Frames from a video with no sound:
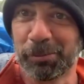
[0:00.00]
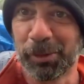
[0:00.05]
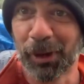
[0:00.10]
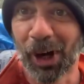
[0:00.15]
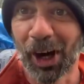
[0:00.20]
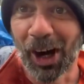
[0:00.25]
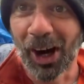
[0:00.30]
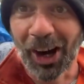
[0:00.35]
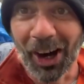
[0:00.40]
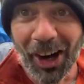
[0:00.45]

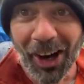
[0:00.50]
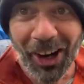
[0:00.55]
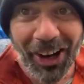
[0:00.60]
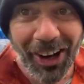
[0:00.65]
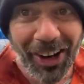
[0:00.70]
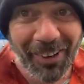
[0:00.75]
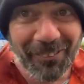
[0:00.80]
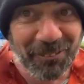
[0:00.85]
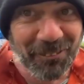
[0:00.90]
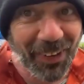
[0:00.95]
but,
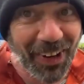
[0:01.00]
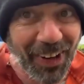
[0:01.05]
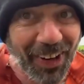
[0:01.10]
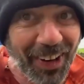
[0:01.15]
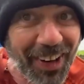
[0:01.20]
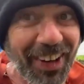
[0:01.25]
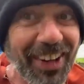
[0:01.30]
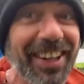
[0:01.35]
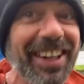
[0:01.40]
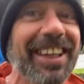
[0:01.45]

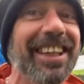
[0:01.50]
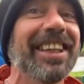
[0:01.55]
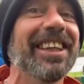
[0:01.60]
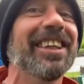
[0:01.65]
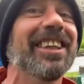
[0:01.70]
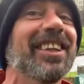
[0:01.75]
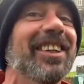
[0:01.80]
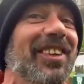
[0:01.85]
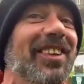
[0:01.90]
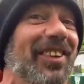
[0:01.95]
but,
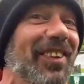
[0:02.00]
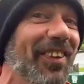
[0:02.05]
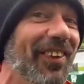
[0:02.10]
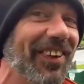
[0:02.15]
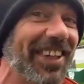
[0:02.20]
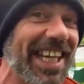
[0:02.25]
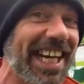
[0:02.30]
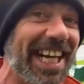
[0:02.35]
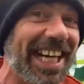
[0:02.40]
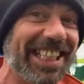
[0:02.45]

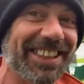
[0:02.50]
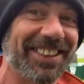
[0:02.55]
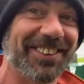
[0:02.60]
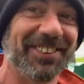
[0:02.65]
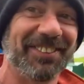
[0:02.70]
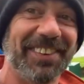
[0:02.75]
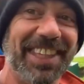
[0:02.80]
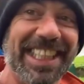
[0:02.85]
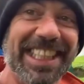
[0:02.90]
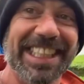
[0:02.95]
your
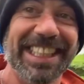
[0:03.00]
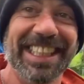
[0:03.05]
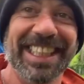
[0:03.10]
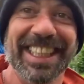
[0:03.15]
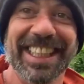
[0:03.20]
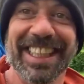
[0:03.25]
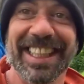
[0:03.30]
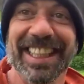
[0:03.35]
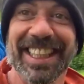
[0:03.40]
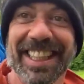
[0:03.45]
castle, mate,
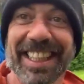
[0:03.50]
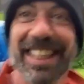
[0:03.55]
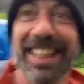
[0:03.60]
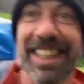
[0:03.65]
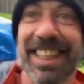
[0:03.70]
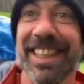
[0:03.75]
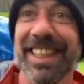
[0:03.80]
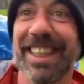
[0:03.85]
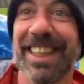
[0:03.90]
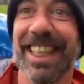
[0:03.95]

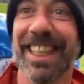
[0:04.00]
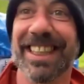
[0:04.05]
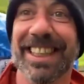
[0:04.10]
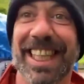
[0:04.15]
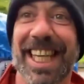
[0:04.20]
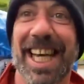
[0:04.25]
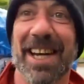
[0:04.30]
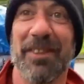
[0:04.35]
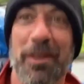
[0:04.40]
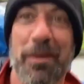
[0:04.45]
doesn't
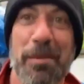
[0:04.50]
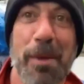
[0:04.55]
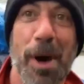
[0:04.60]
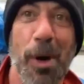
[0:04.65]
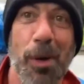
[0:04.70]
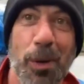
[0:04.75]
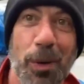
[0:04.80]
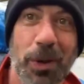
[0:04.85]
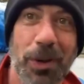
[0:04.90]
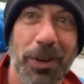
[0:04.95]
have a
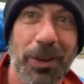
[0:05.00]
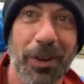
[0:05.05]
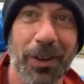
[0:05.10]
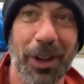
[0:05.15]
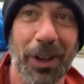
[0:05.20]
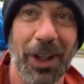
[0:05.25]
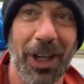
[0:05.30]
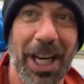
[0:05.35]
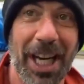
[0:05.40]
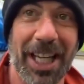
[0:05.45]
moat
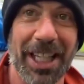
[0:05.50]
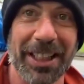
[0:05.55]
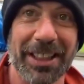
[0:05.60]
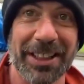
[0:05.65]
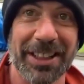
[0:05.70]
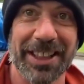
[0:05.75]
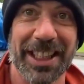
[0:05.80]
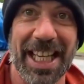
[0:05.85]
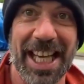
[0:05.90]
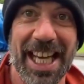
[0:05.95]
uh,
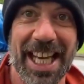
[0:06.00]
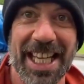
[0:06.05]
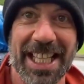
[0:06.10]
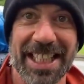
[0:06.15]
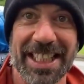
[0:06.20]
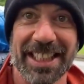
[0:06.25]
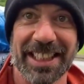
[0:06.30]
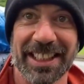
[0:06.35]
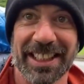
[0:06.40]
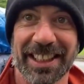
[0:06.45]
and
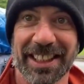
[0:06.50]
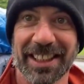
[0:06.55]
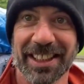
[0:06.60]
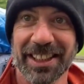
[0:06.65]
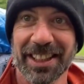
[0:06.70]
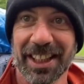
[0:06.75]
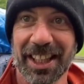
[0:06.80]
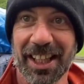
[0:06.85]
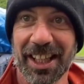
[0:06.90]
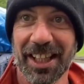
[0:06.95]
a
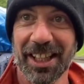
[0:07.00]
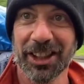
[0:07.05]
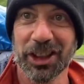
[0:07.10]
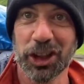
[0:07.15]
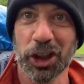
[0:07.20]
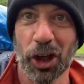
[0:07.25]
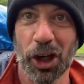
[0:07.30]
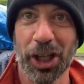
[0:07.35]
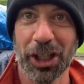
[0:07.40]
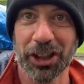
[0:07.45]
uh,
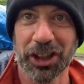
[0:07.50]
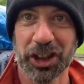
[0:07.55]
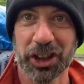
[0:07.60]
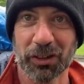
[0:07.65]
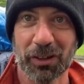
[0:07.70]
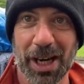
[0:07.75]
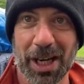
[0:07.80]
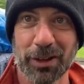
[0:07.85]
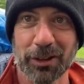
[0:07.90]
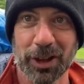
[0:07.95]
giant
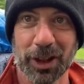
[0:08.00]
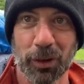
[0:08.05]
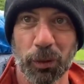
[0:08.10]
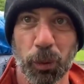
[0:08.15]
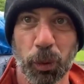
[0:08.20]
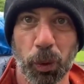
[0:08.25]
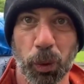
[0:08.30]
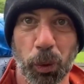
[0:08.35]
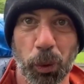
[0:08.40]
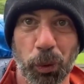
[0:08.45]

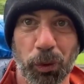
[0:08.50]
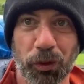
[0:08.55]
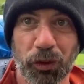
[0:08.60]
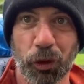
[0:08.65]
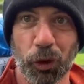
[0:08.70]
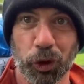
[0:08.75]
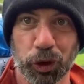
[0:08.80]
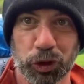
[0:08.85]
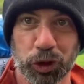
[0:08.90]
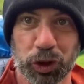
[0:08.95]
surrounding wall,
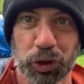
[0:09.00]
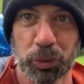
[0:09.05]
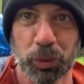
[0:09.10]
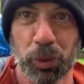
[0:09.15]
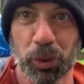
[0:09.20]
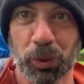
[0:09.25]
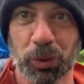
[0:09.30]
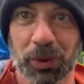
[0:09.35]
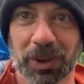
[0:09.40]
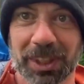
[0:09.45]
fortress
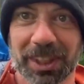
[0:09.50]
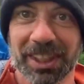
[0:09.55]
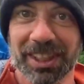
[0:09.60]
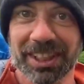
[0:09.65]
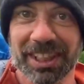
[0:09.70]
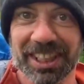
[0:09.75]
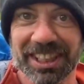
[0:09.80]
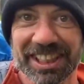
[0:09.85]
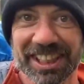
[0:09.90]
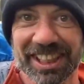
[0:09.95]
wall,
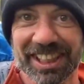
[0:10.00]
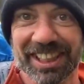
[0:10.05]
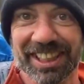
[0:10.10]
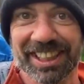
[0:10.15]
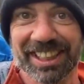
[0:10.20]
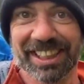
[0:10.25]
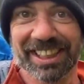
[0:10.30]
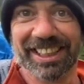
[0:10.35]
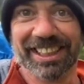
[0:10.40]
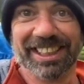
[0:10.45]
does it?
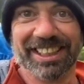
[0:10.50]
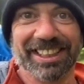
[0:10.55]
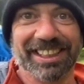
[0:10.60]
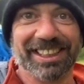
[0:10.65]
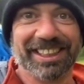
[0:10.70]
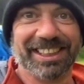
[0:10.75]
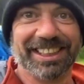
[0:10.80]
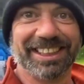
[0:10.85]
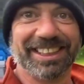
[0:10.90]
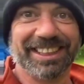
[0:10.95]

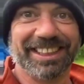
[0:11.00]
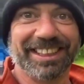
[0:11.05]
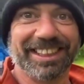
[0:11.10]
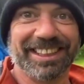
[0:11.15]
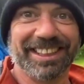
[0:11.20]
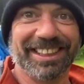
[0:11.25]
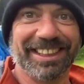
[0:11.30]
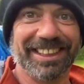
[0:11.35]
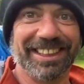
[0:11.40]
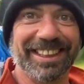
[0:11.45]

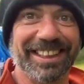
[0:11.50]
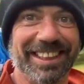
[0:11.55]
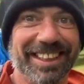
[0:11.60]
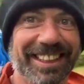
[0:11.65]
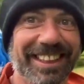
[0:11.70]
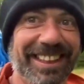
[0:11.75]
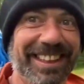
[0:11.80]
uh.